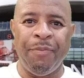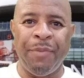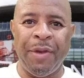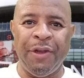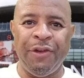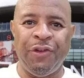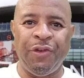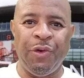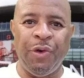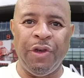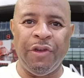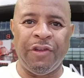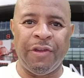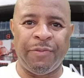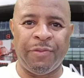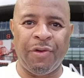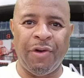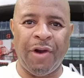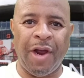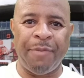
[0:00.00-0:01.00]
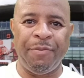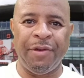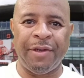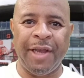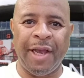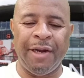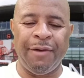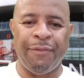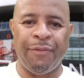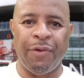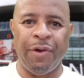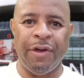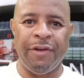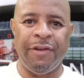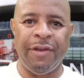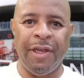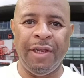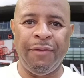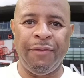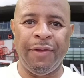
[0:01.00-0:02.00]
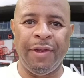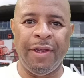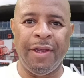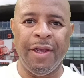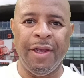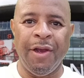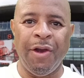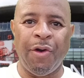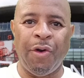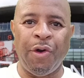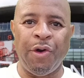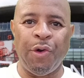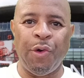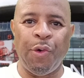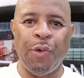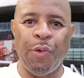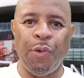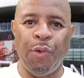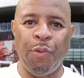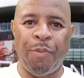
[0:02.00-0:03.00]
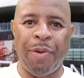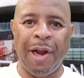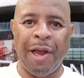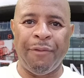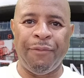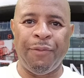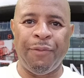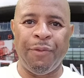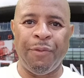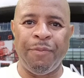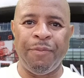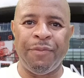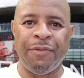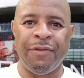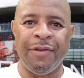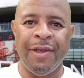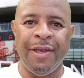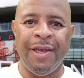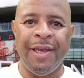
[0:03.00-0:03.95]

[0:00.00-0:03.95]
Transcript: make sure you subscribe to Cannon Fodder TV on all platforms.